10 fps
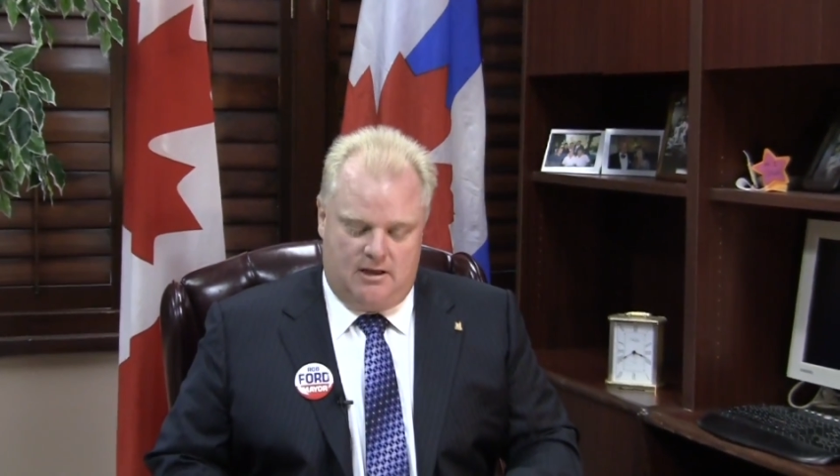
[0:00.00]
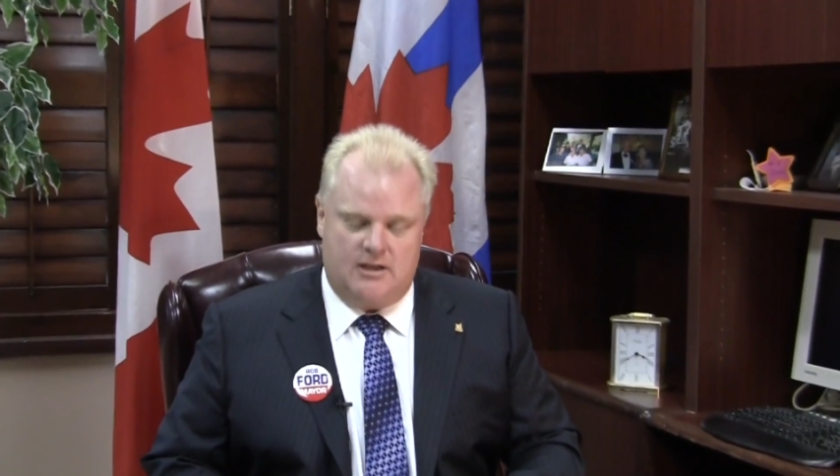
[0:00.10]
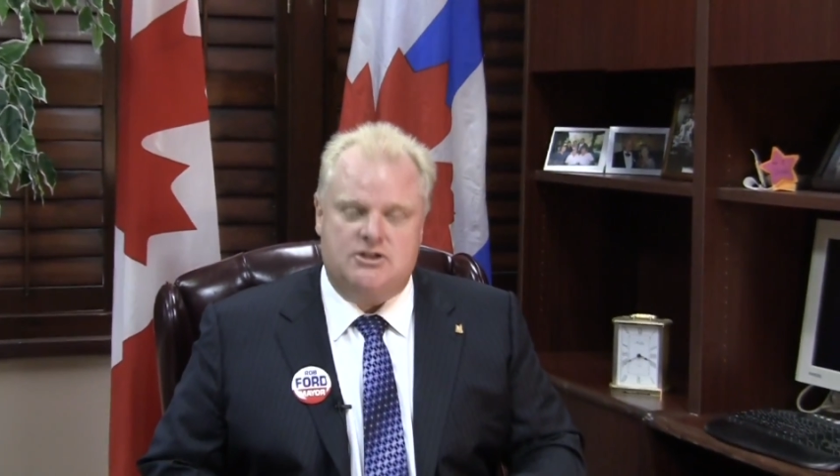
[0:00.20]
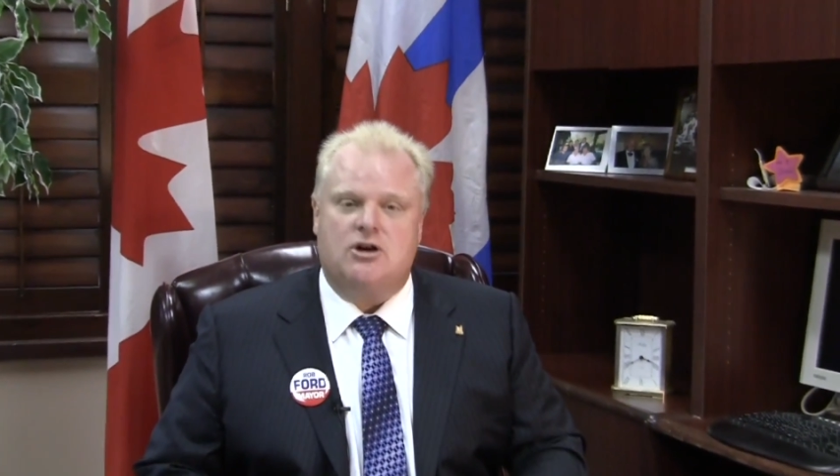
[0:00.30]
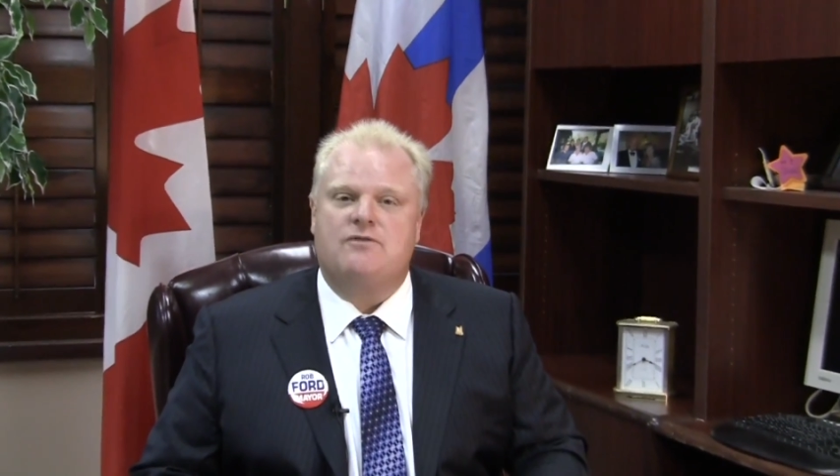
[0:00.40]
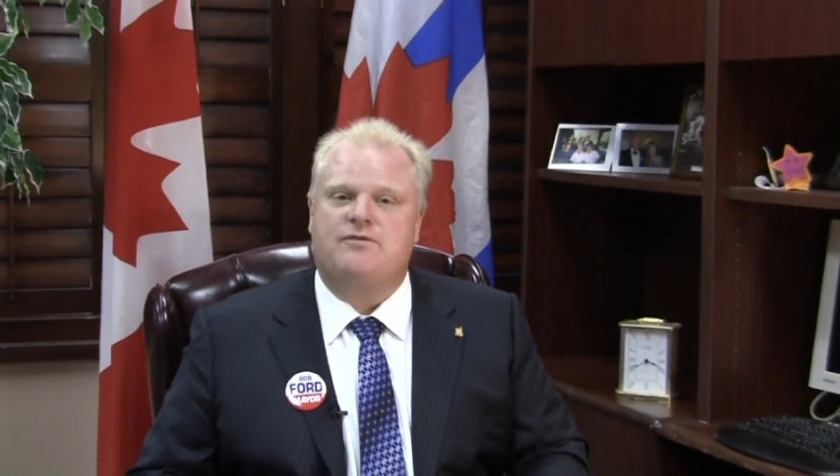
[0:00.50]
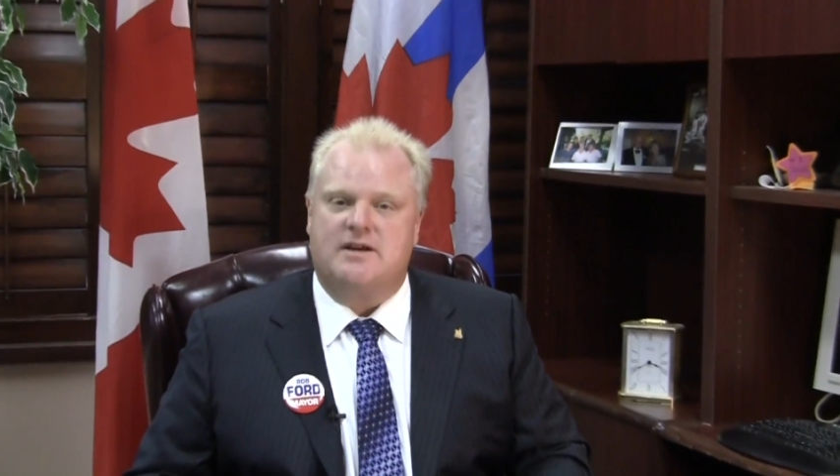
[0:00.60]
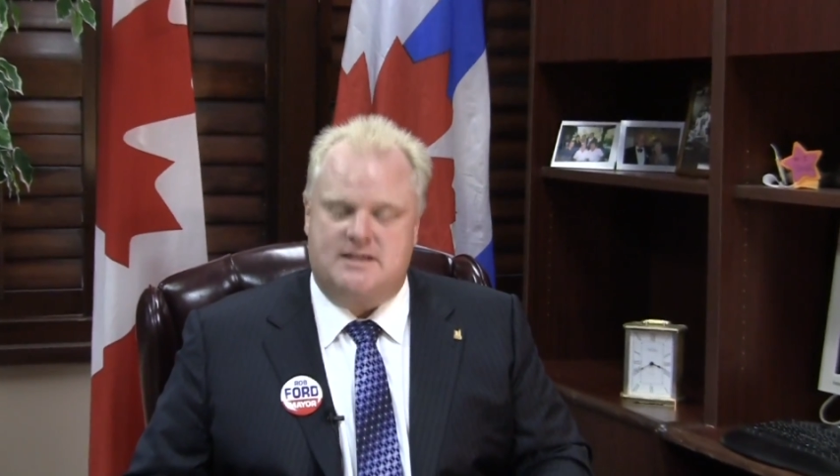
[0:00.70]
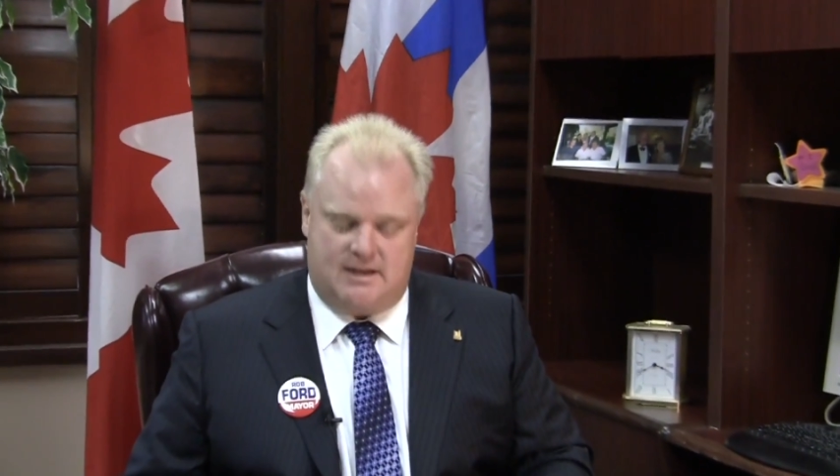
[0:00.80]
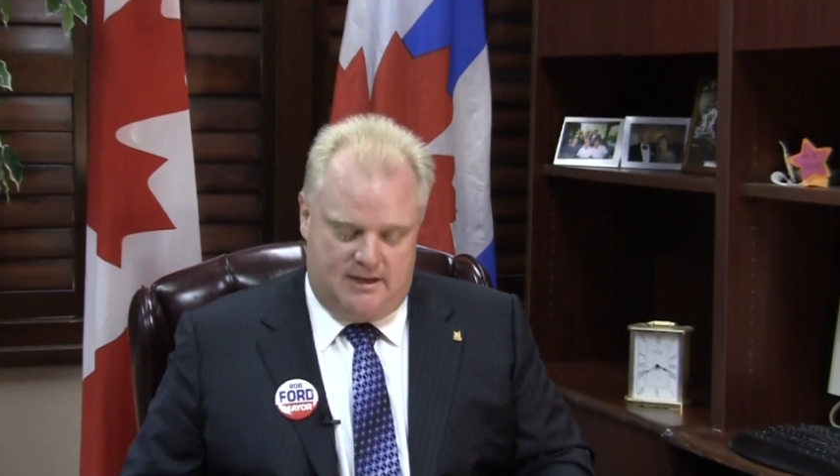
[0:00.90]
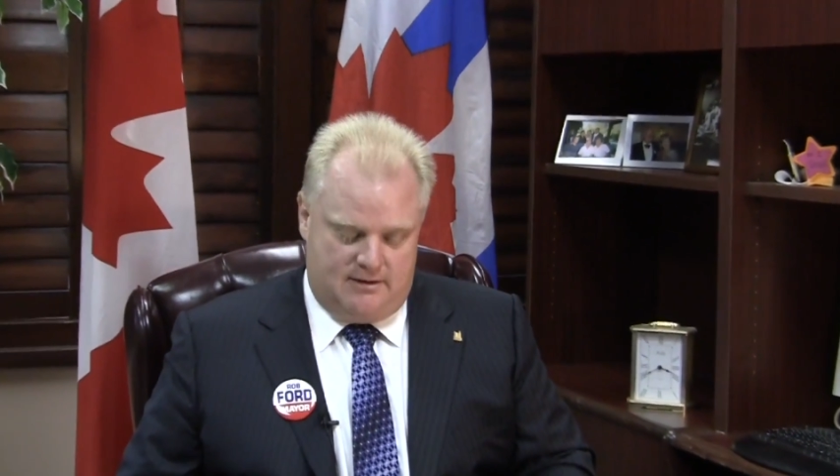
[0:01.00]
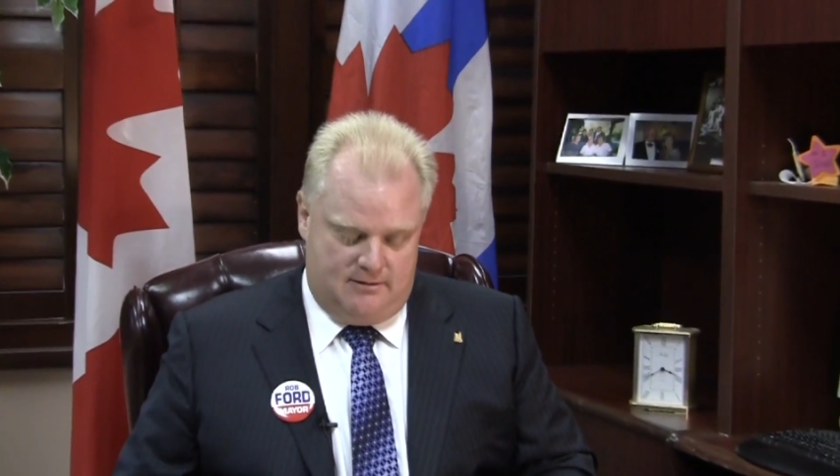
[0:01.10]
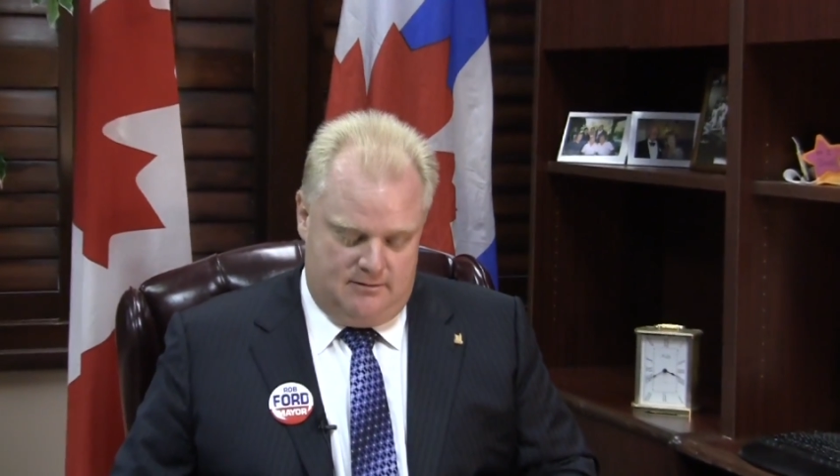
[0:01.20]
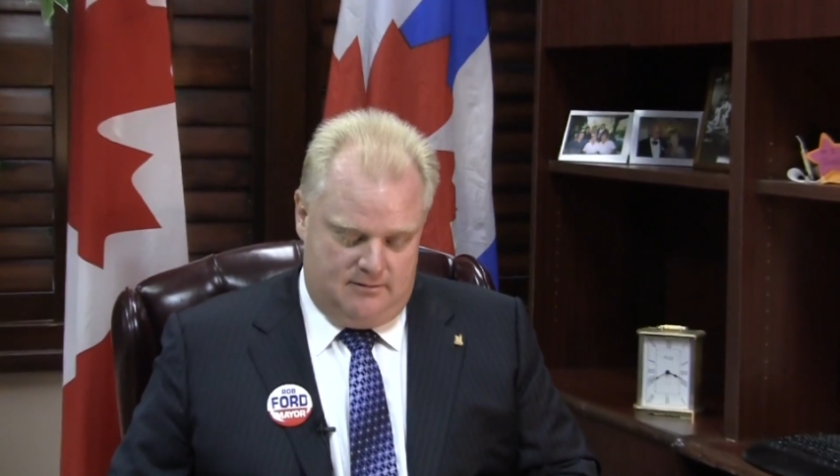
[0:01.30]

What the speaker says: and start fixing it.